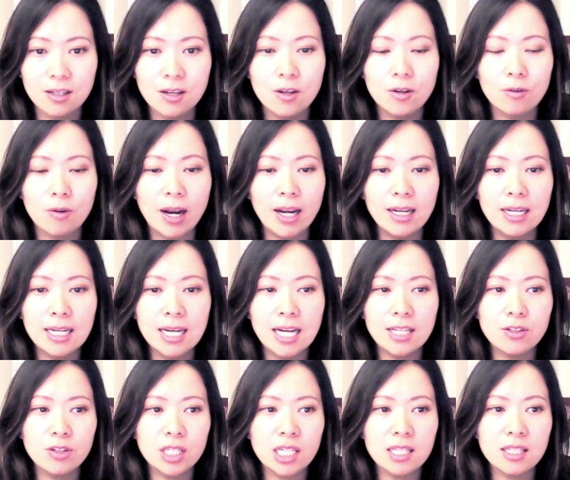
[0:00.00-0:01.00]
right? As you
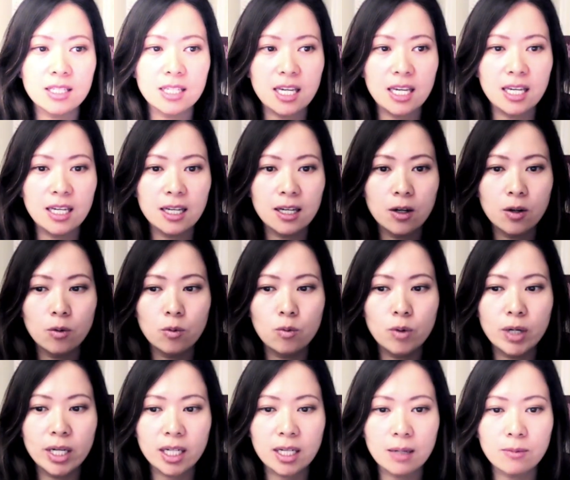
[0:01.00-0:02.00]
can see, when
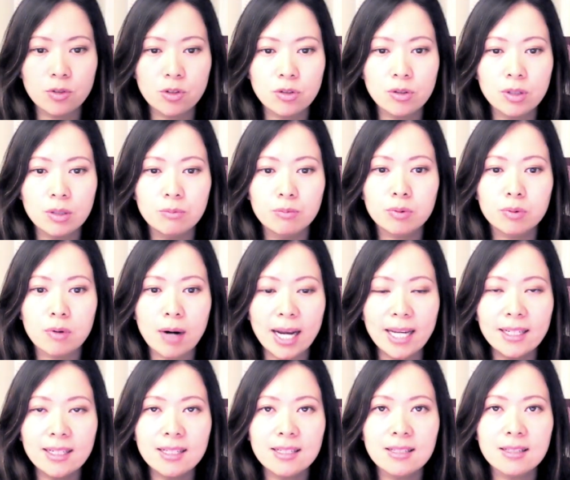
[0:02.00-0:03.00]
it comes to the
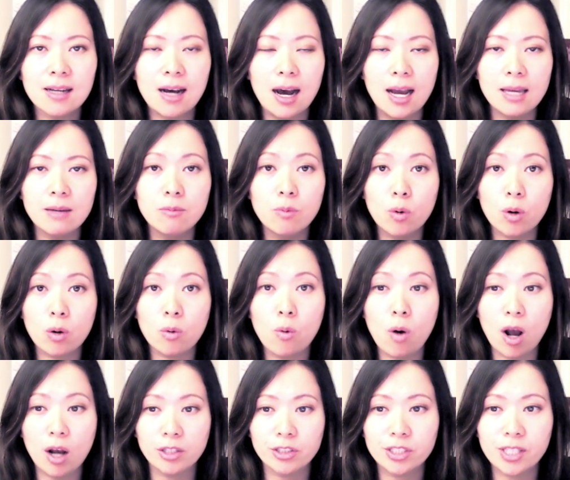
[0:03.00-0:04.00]
brightest, I am more
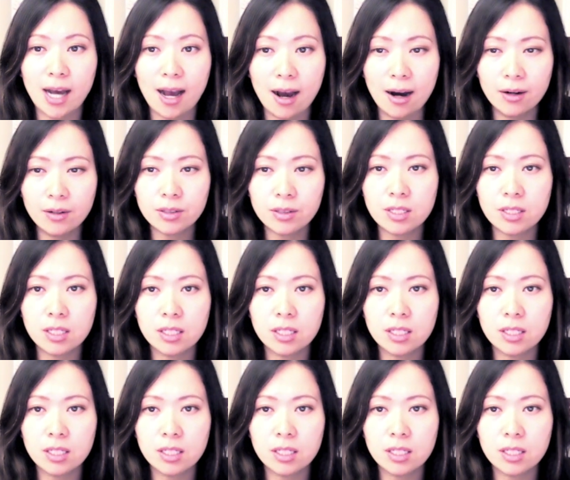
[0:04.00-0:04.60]
washed out.